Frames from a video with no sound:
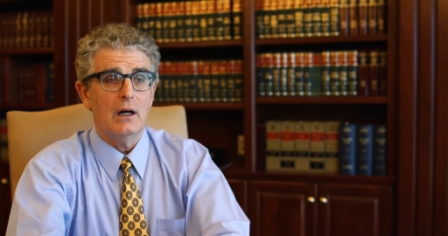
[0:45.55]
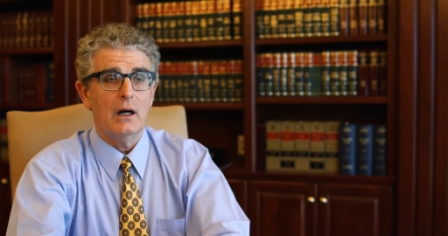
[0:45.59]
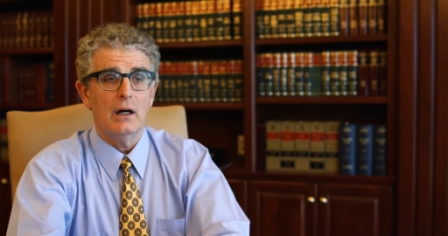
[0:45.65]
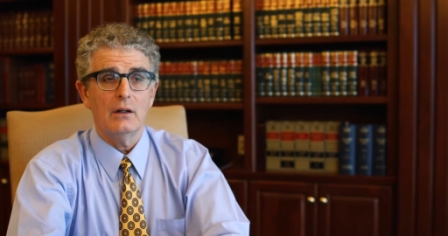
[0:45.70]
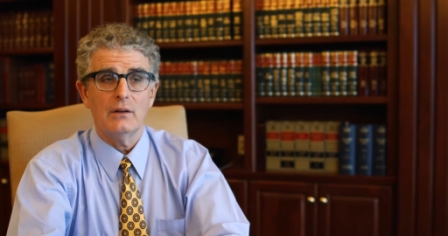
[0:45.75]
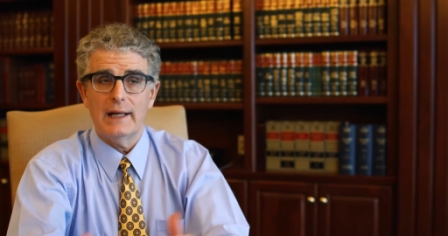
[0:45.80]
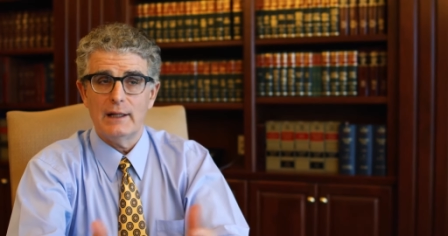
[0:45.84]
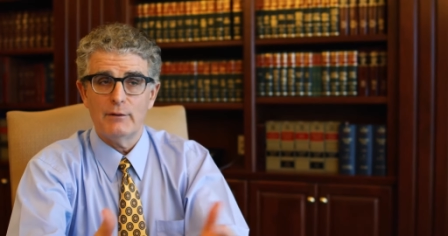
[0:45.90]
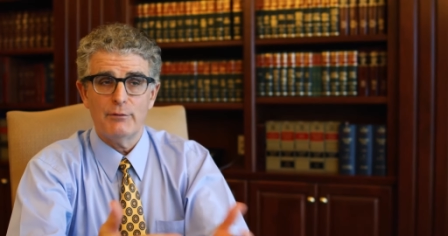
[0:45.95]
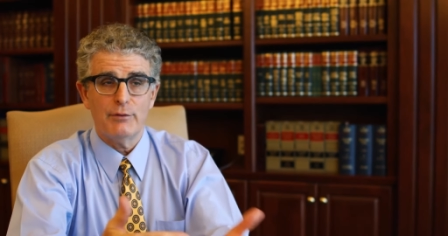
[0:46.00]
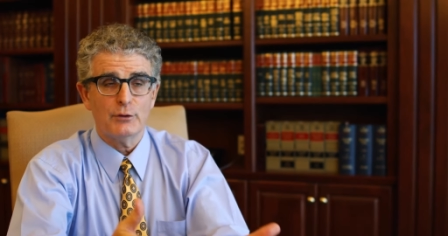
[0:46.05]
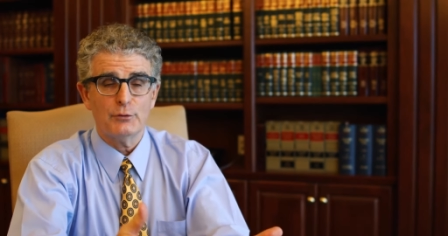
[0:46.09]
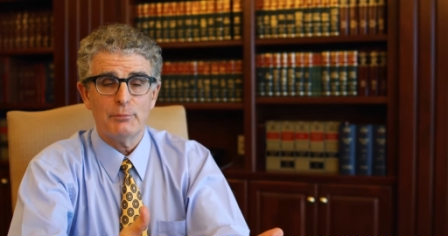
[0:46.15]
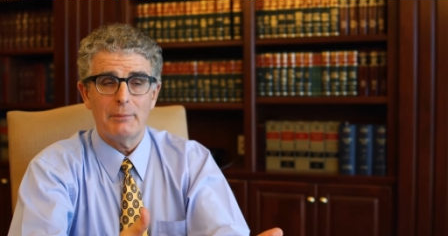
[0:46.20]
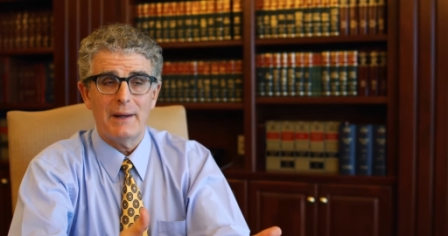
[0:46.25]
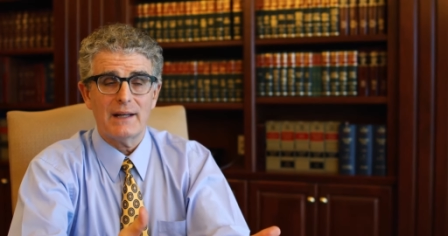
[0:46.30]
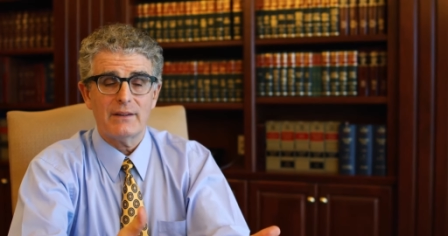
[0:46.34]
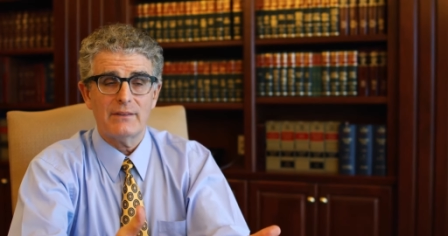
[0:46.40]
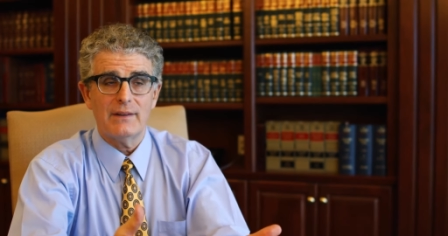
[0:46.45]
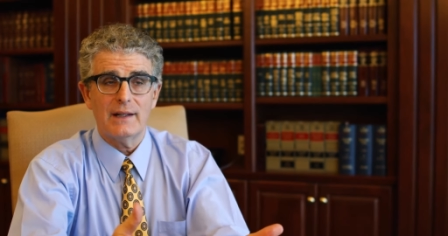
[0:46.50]

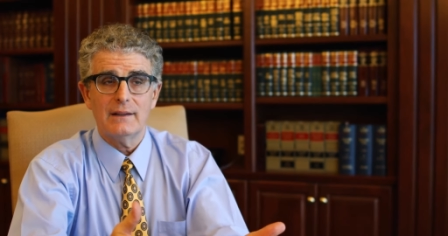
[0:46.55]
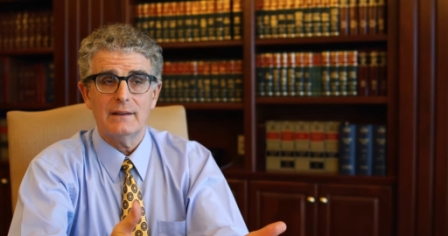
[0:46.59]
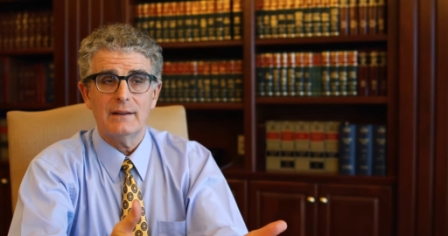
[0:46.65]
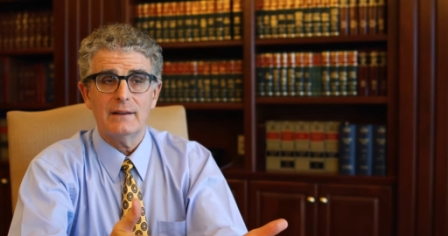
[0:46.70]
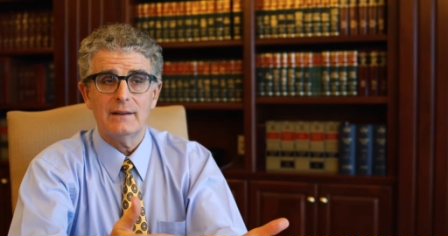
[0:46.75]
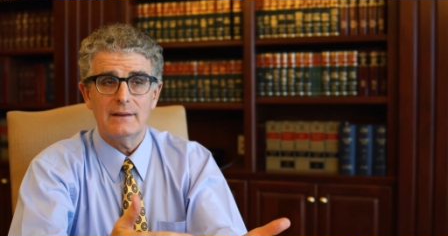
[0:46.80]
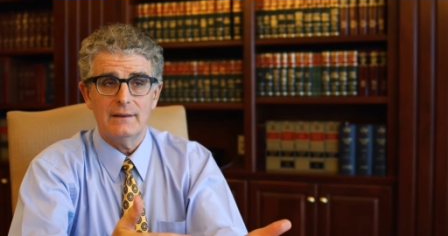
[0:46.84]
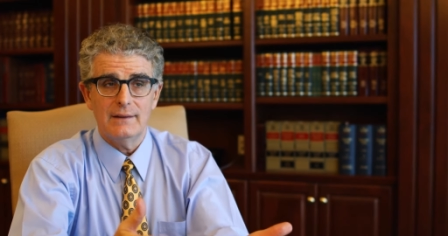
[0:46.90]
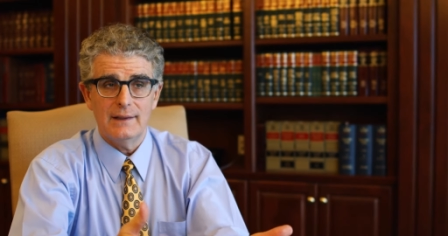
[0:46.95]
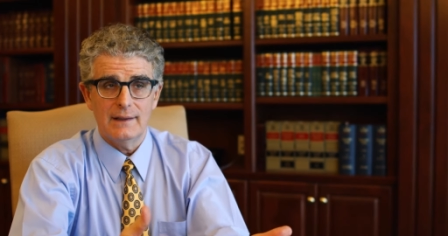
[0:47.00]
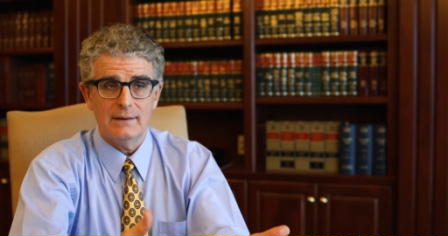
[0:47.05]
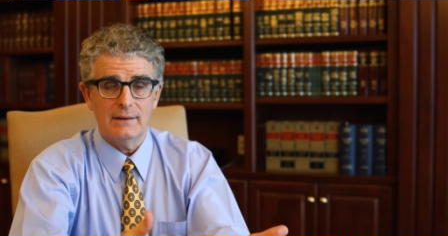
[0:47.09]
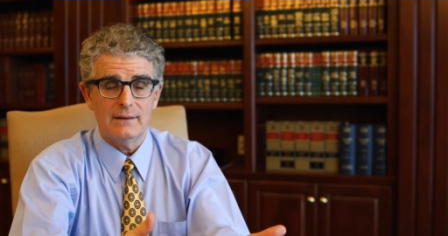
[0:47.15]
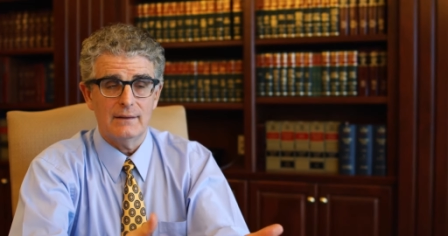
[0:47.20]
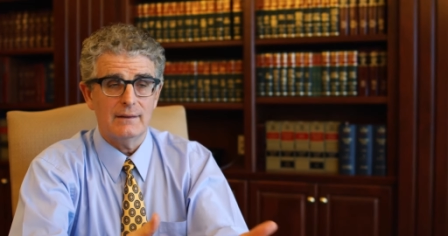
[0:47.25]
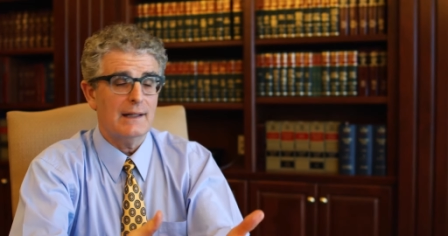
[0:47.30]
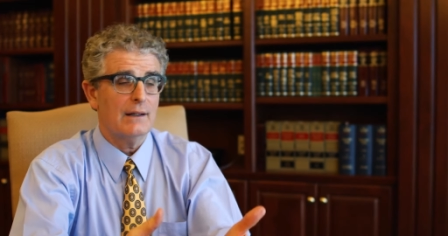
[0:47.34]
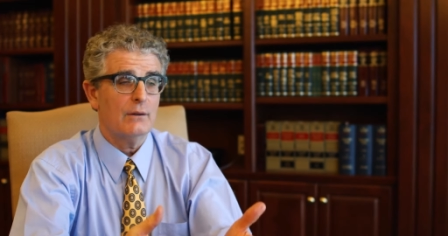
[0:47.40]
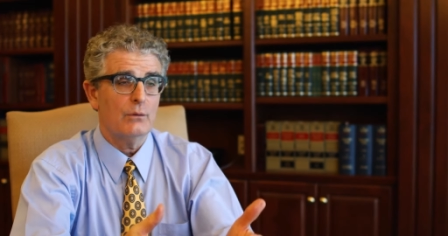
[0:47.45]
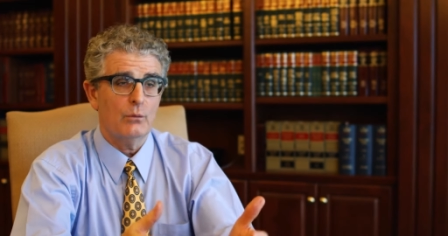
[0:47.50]
Landfills back then
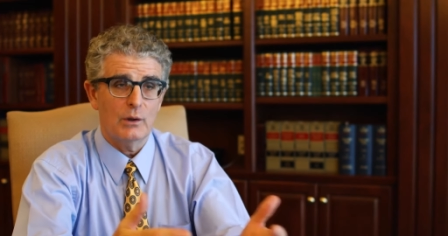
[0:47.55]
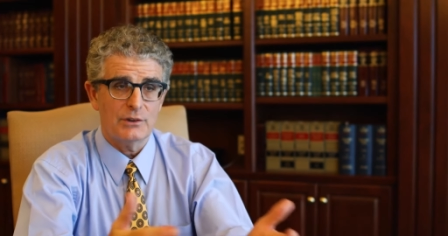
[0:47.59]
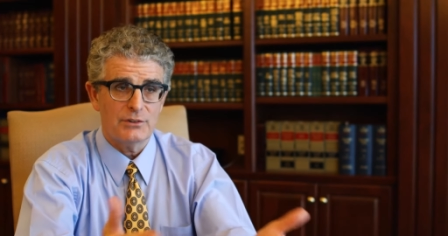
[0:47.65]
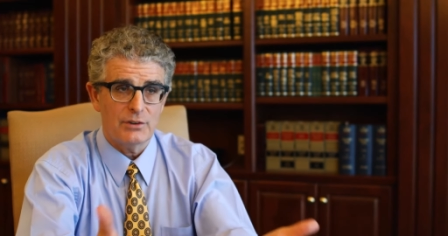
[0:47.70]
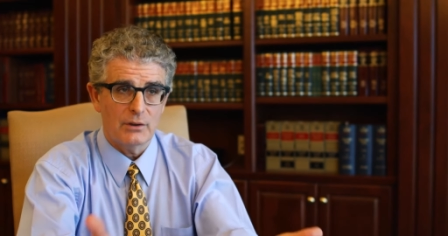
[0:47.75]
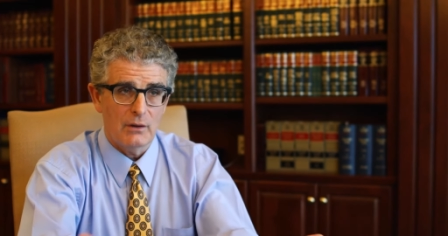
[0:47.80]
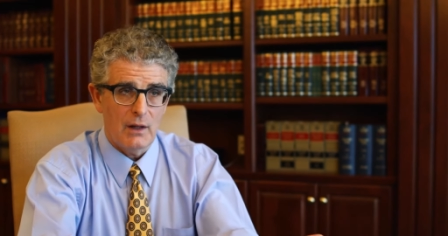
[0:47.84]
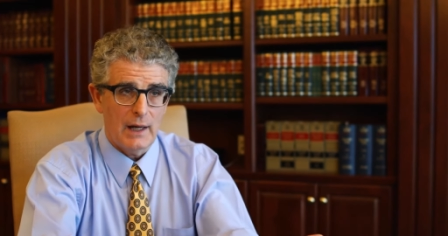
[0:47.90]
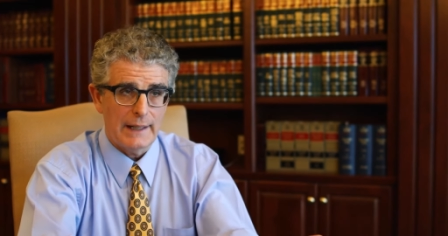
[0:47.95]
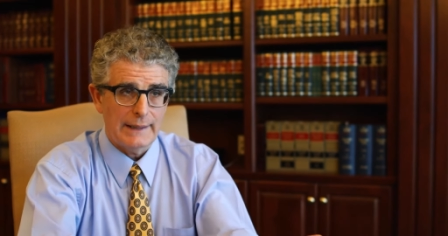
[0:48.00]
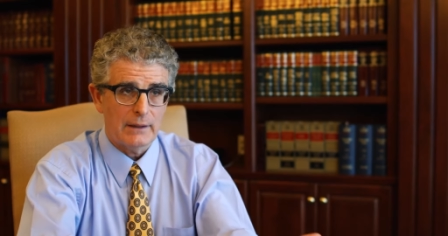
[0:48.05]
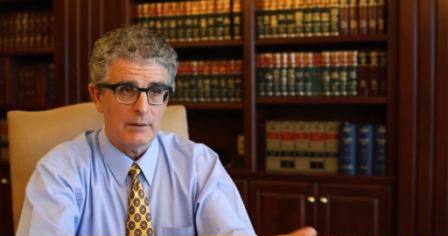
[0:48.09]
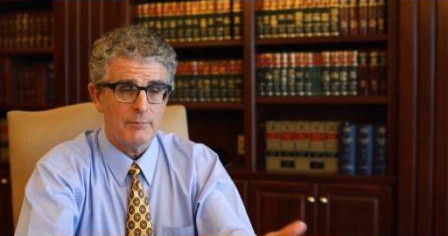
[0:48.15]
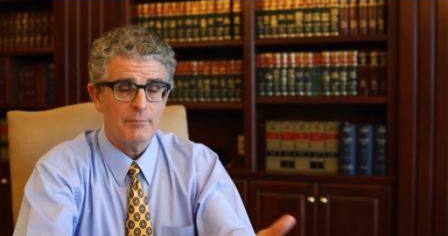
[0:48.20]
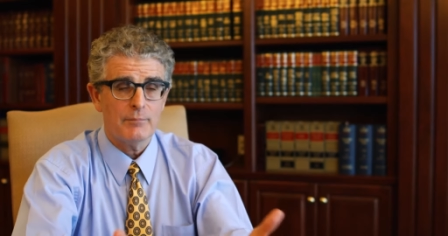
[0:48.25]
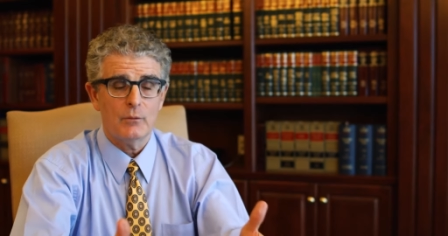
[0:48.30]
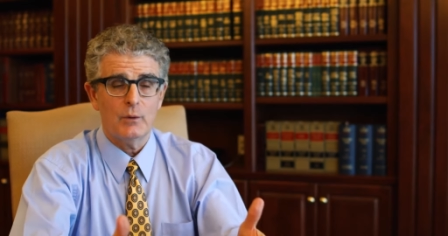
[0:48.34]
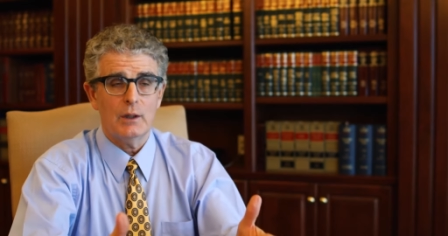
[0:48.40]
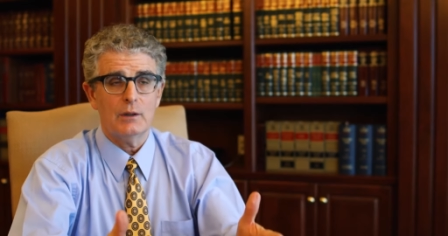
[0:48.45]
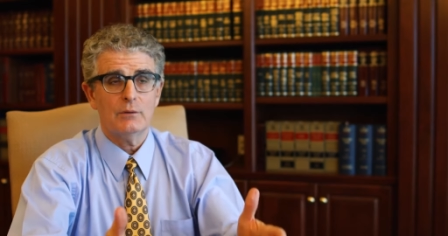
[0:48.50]
didn't. Now, what's a liner?
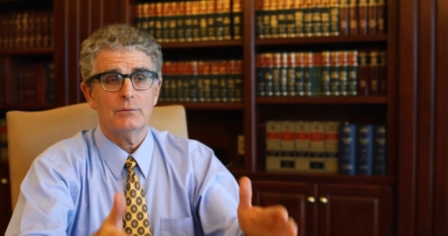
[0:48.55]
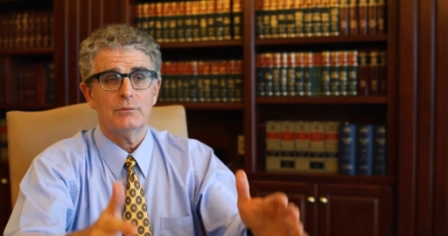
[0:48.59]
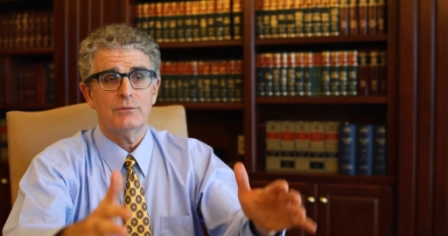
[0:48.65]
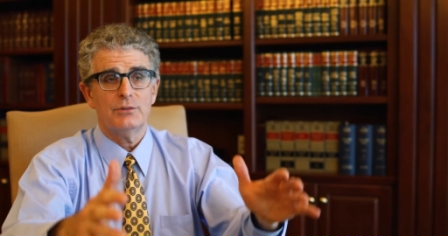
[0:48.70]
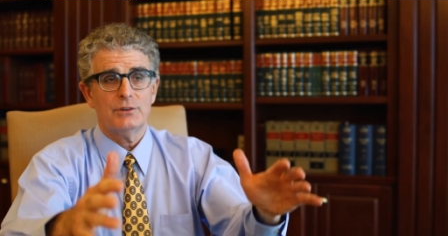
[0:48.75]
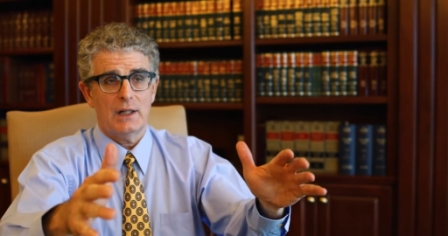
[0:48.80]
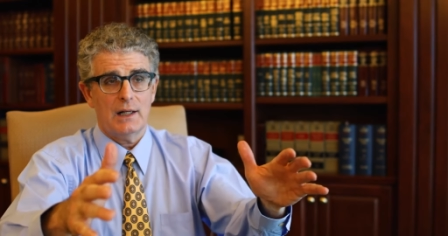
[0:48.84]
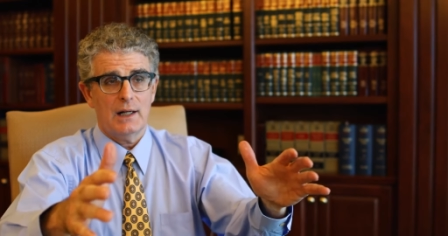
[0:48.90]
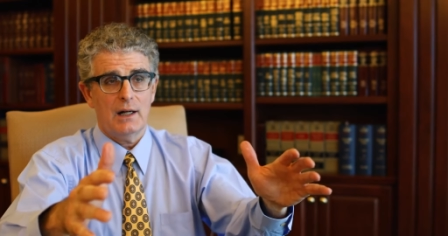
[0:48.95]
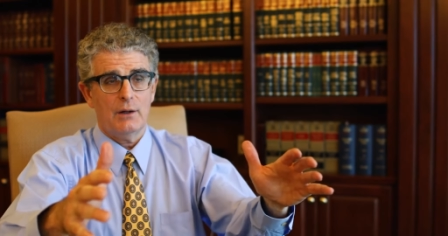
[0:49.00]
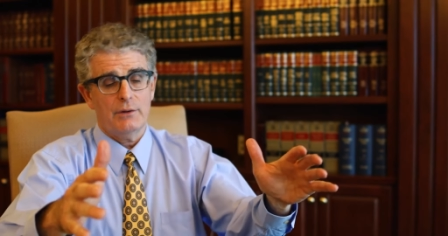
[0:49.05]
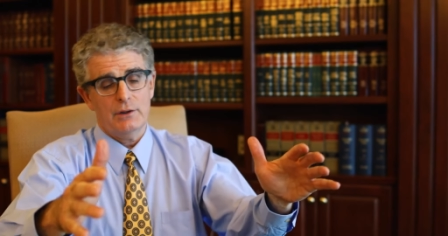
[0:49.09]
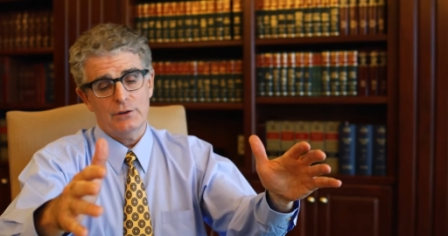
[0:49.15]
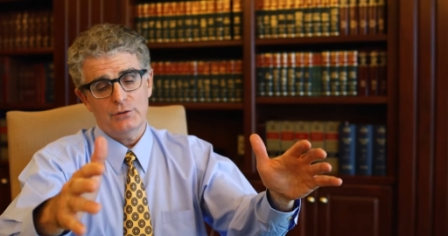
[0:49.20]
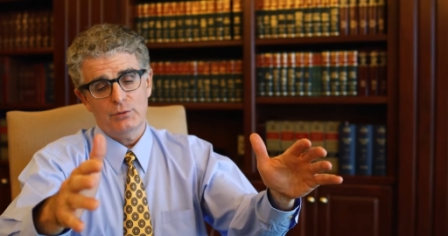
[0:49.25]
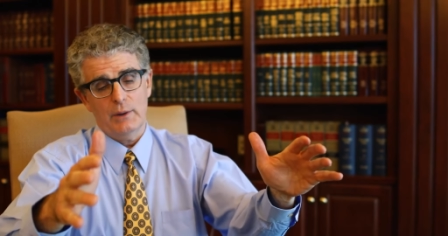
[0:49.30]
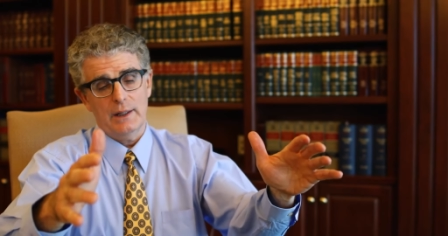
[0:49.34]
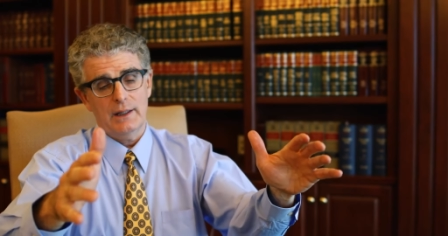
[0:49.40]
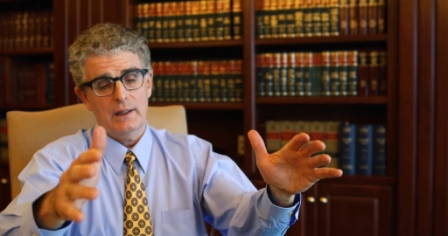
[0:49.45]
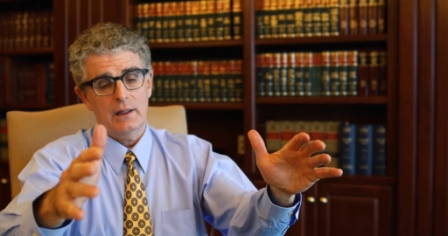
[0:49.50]
Well, start out
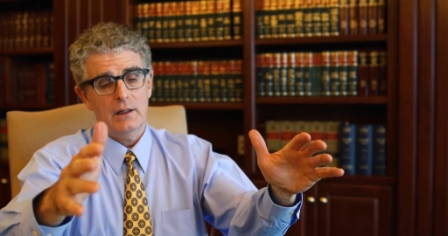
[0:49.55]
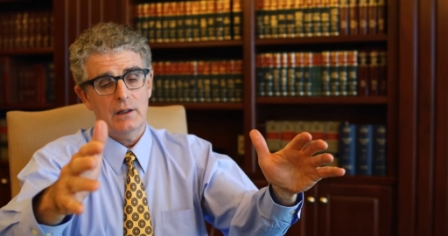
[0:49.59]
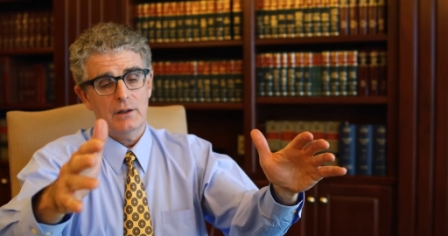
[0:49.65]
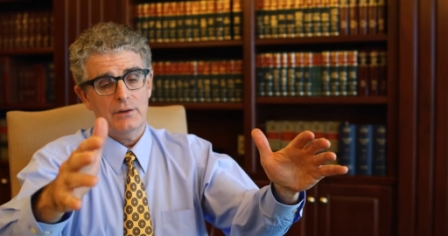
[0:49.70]
this way.